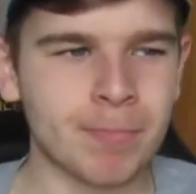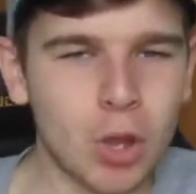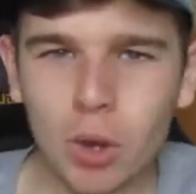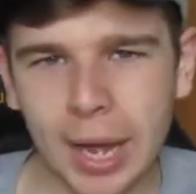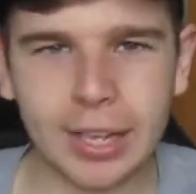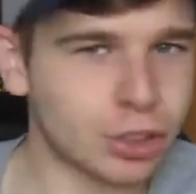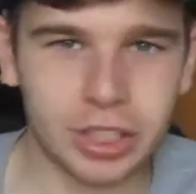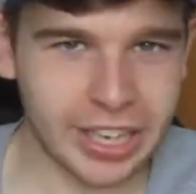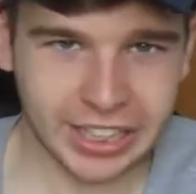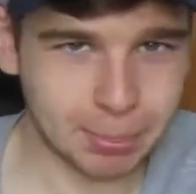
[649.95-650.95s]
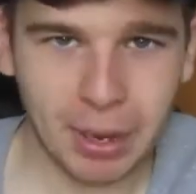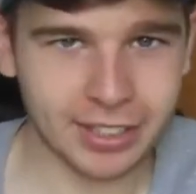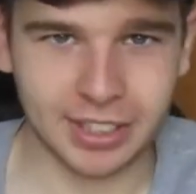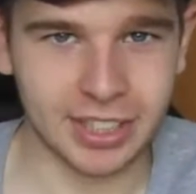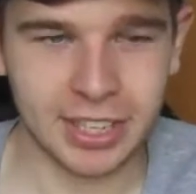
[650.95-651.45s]
who actually
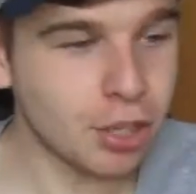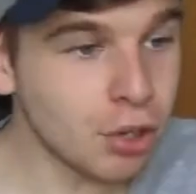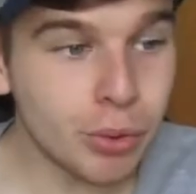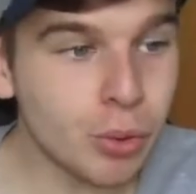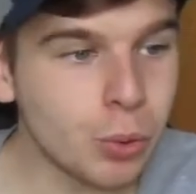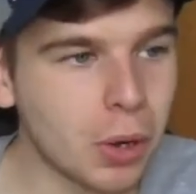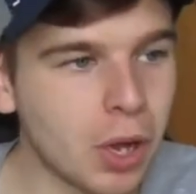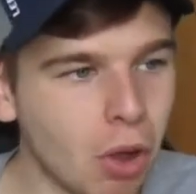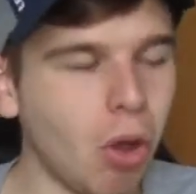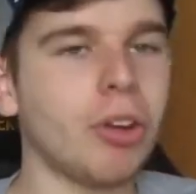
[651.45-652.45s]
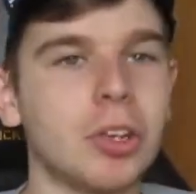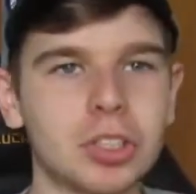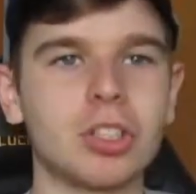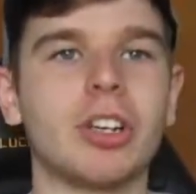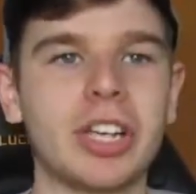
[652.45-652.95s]
expected this? Who,
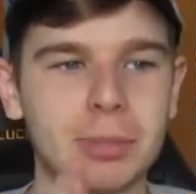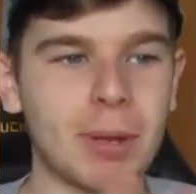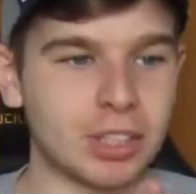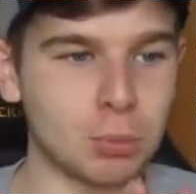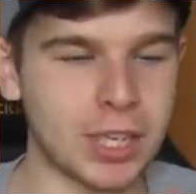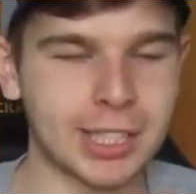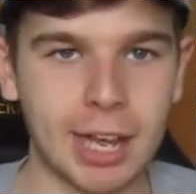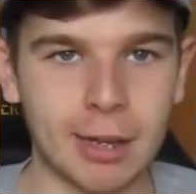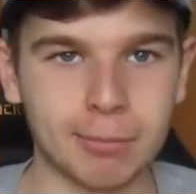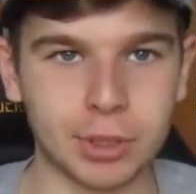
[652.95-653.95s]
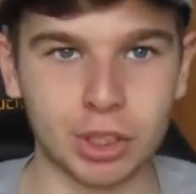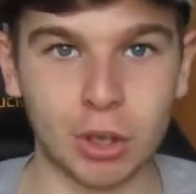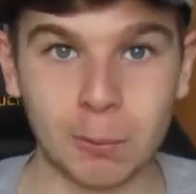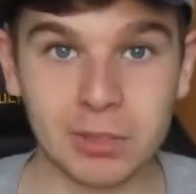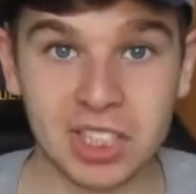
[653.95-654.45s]
honest to God, expected West Ham to
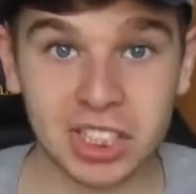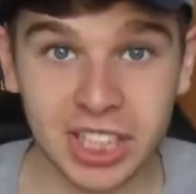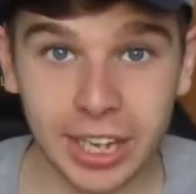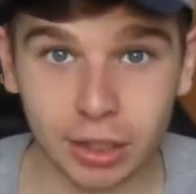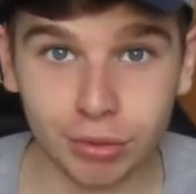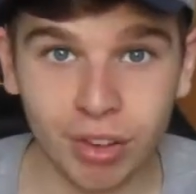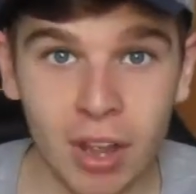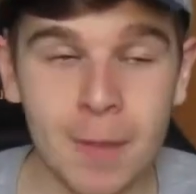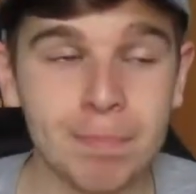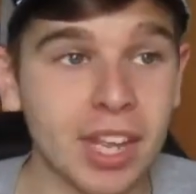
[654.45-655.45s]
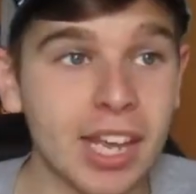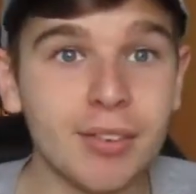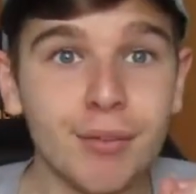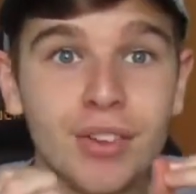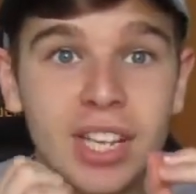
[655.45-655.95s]
come 6th
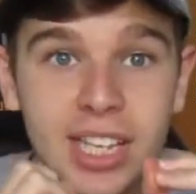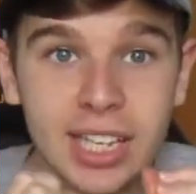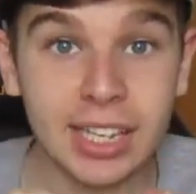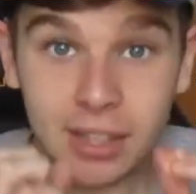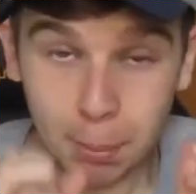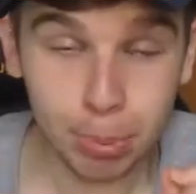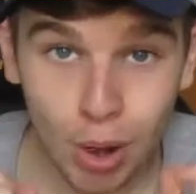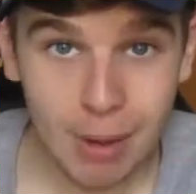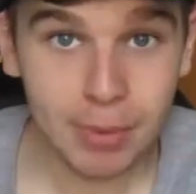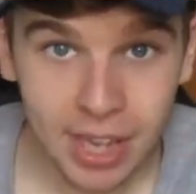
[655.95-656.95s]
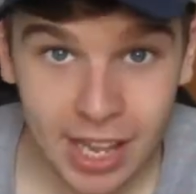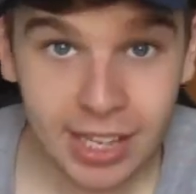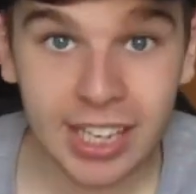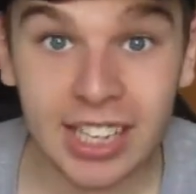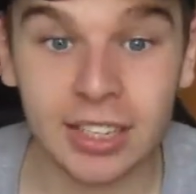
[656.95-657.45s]
in the
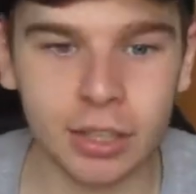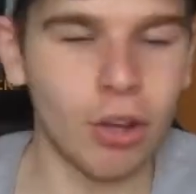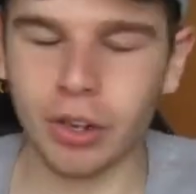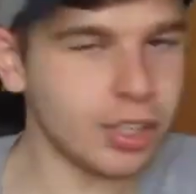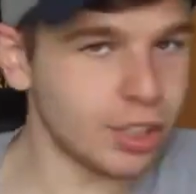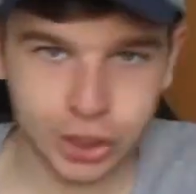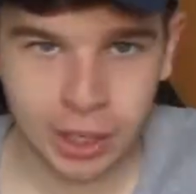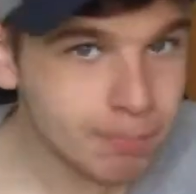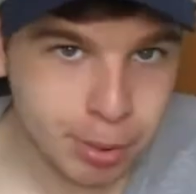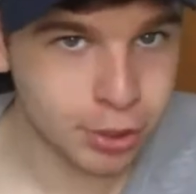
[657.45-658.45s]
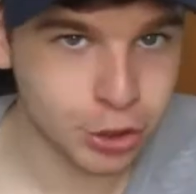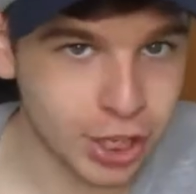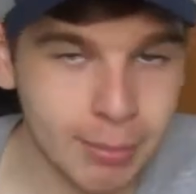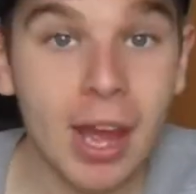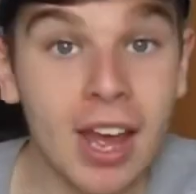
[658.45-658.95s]
Premier League, not in the
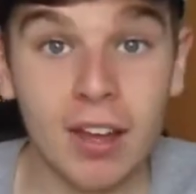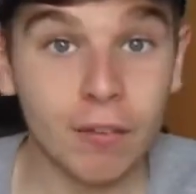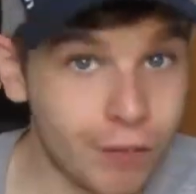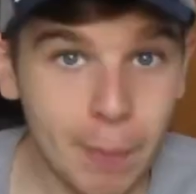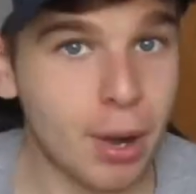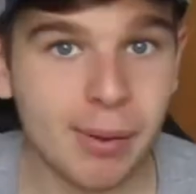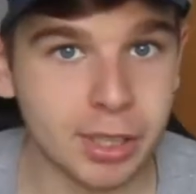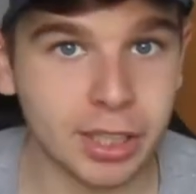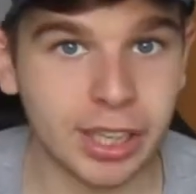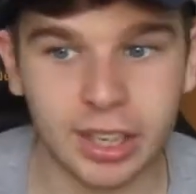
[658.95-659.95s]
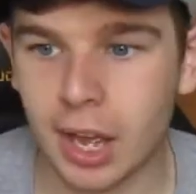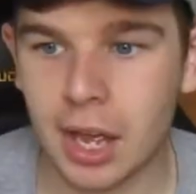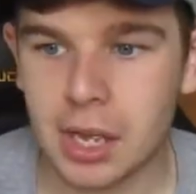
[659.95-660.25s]
Championship, the Premier League?